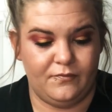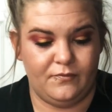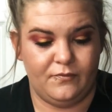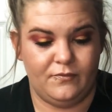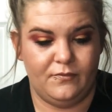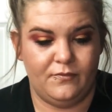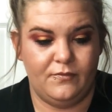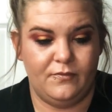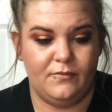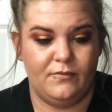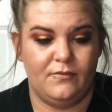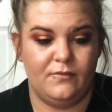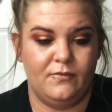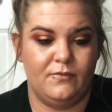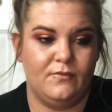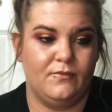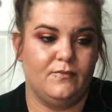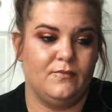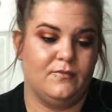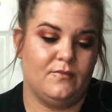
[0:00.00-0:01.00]

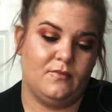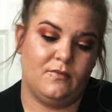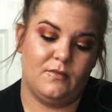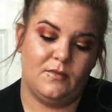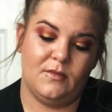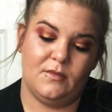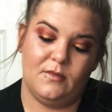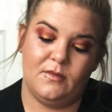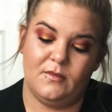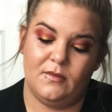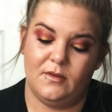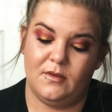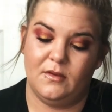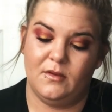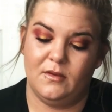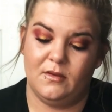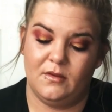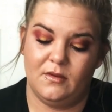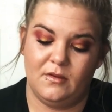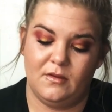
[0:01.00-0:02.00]

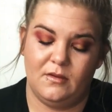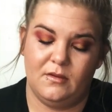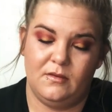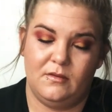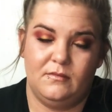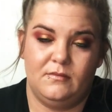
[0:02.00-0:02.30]
[no speech]